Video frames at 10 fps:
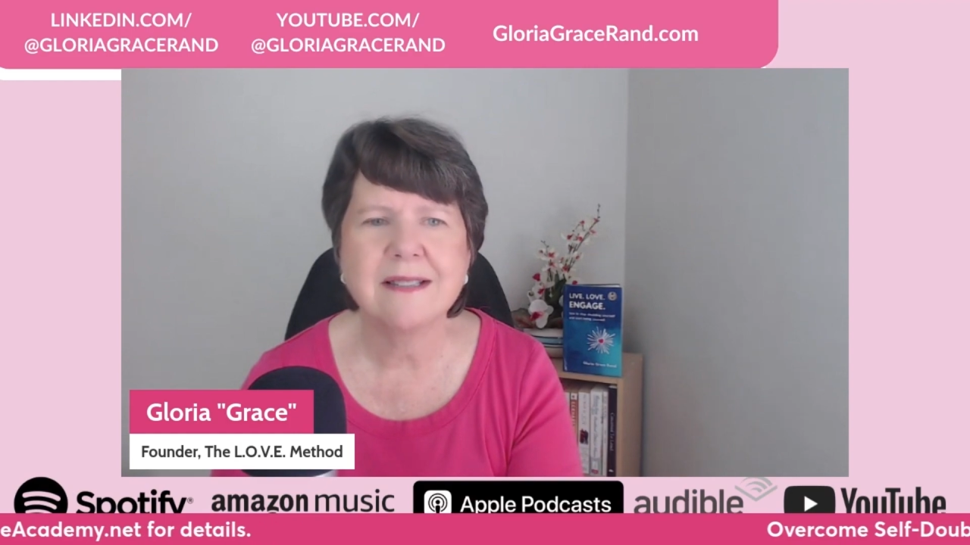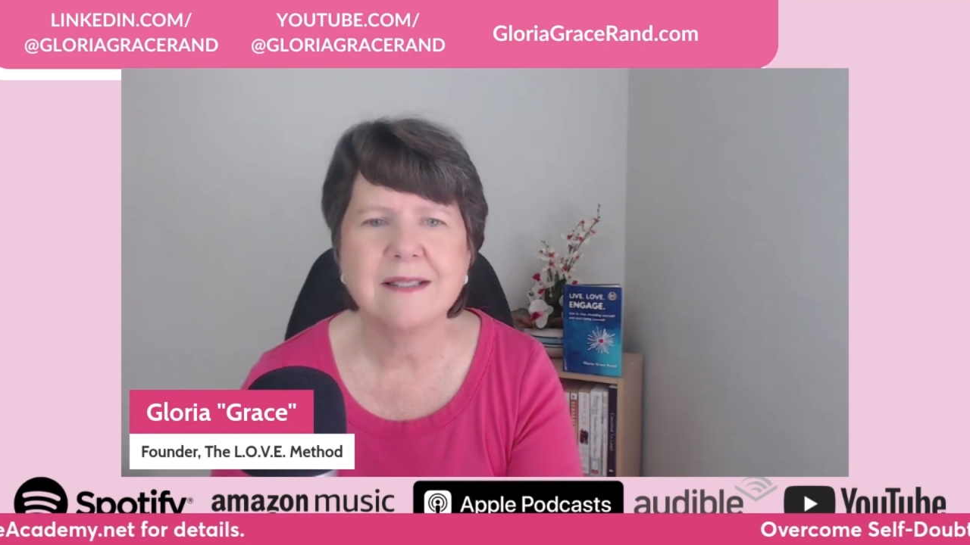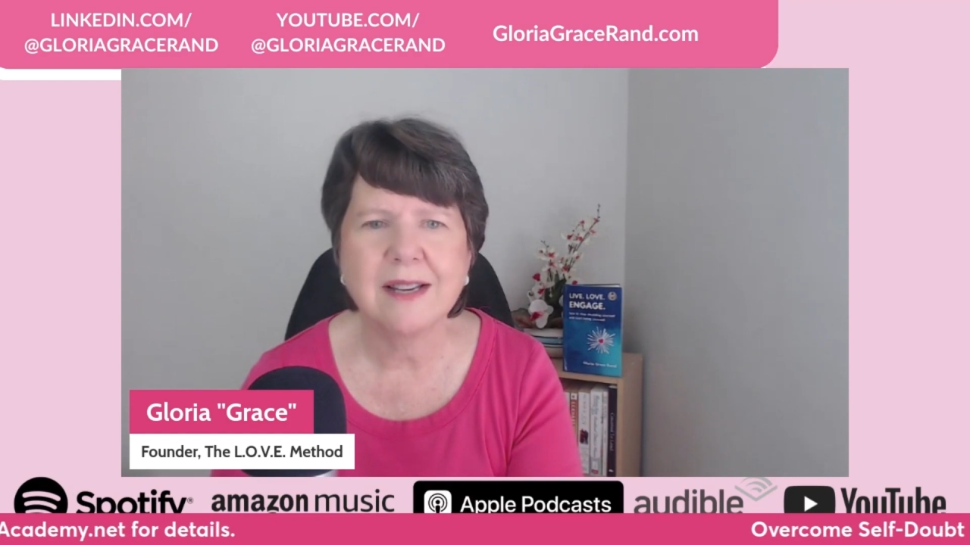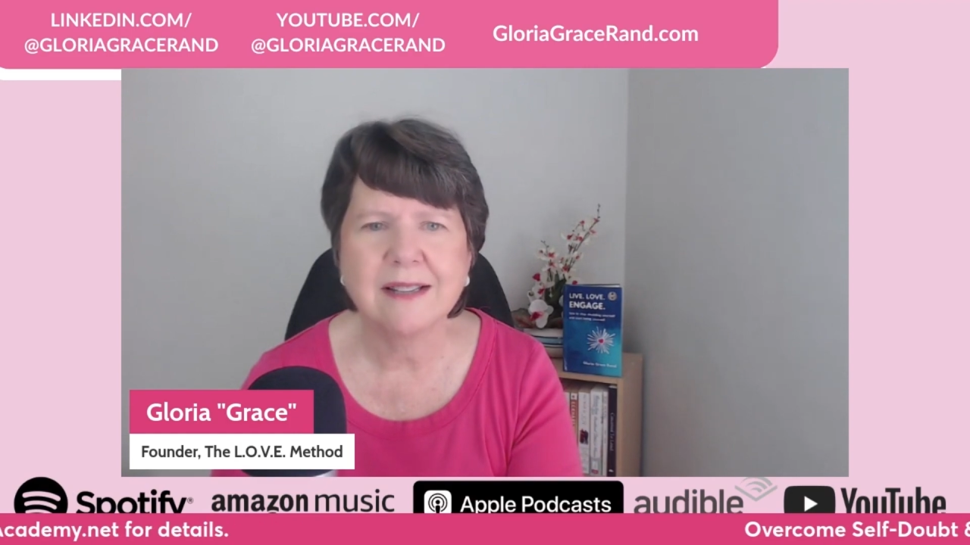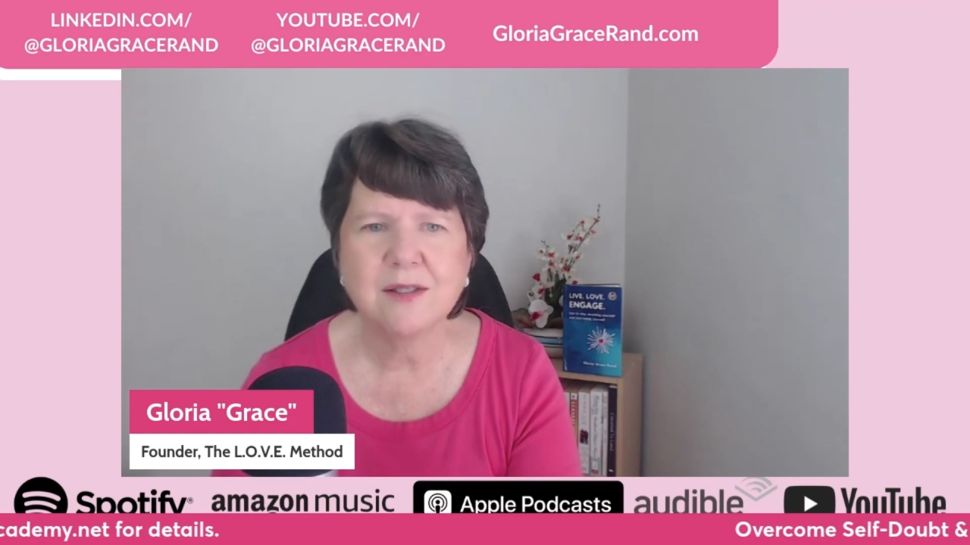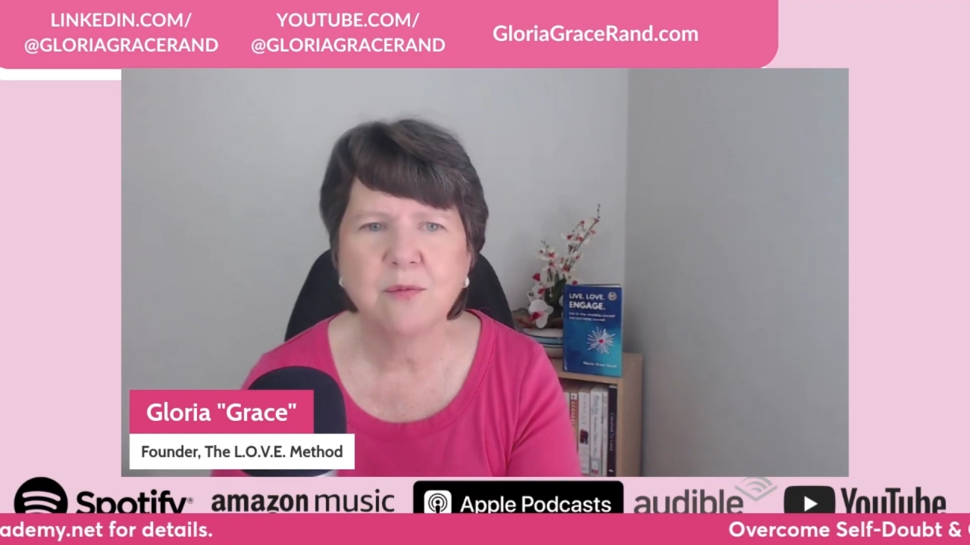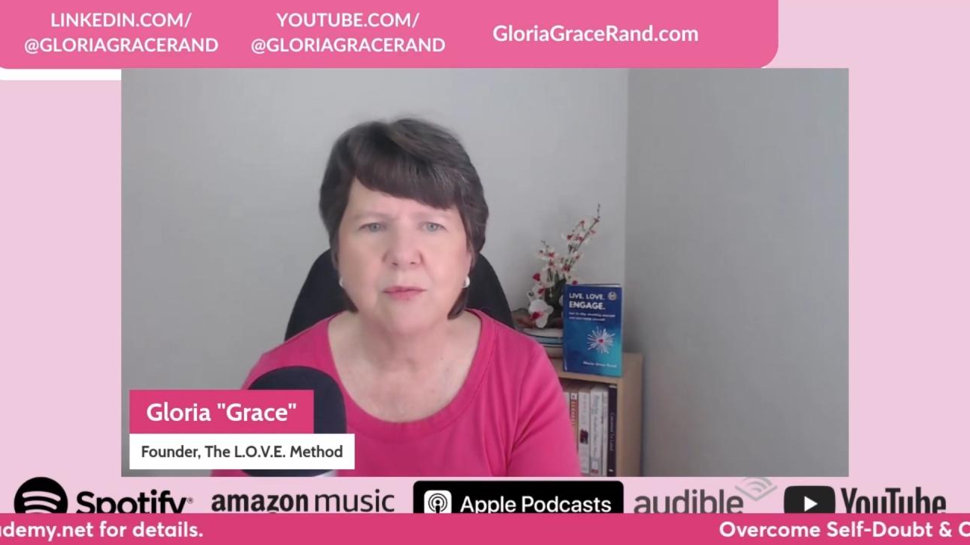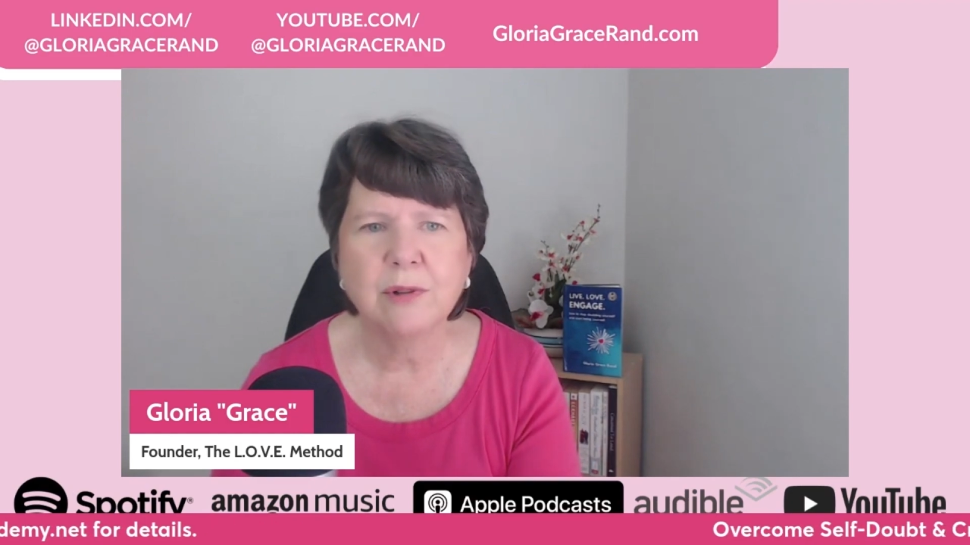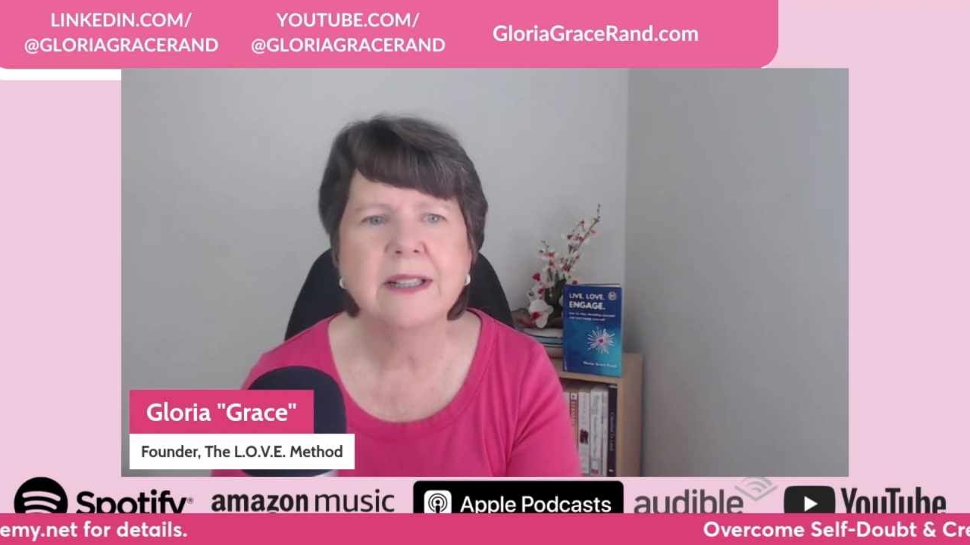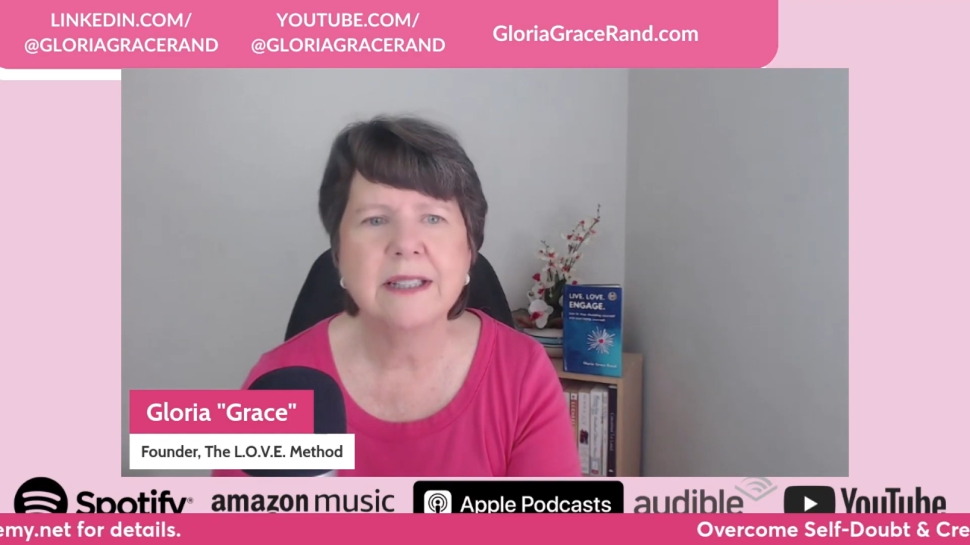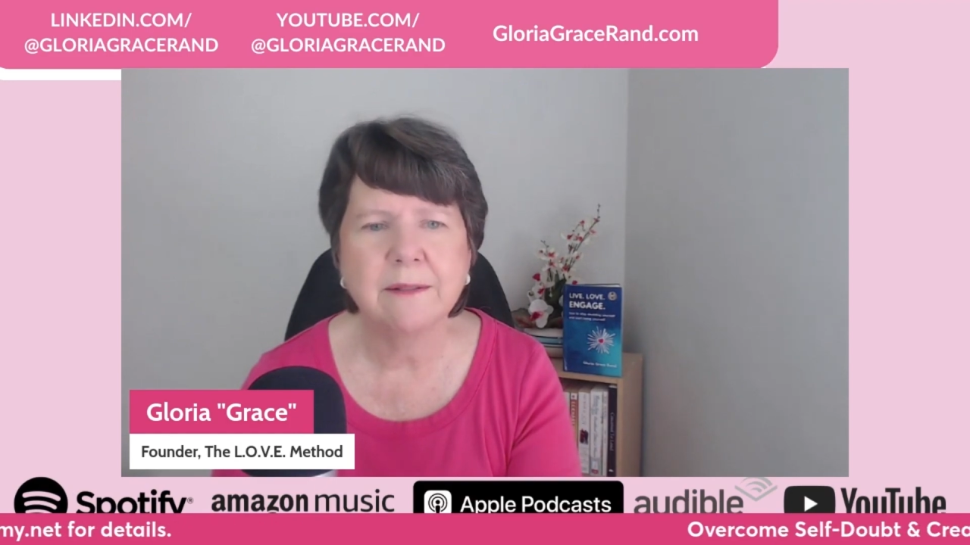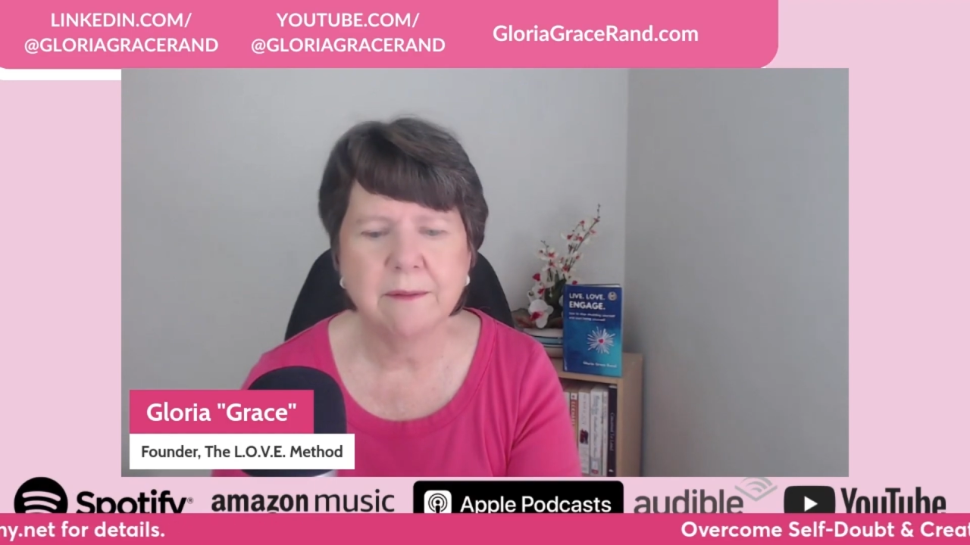is really